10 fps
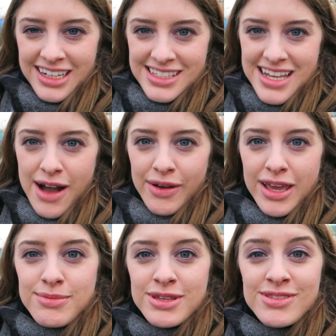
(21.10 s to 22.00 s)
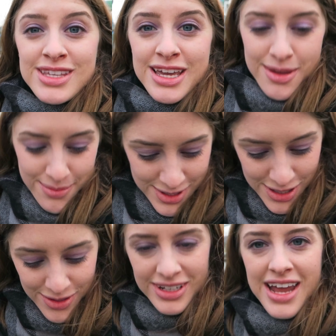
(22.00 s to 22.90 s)
it is now a museum,
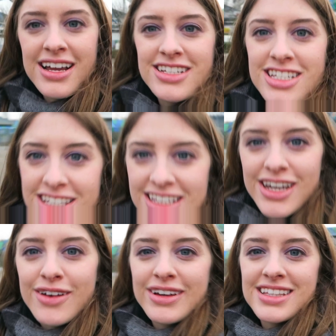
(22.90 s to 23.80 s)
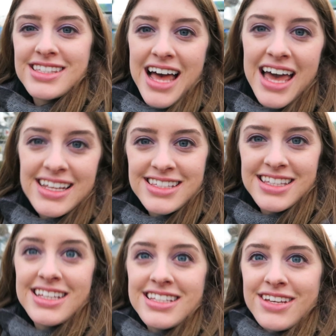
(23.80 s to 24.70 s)
so you can actually go inside
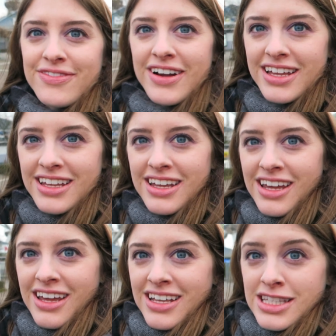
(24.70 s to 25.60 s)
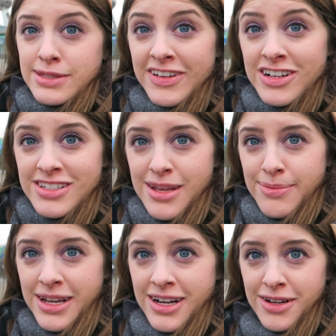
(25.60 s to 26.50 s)
to the different spheres
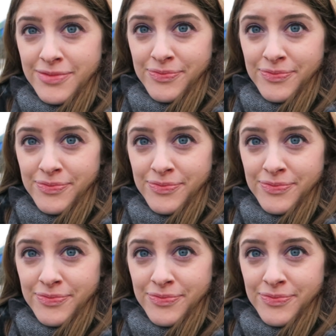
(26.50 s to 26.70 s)
up here.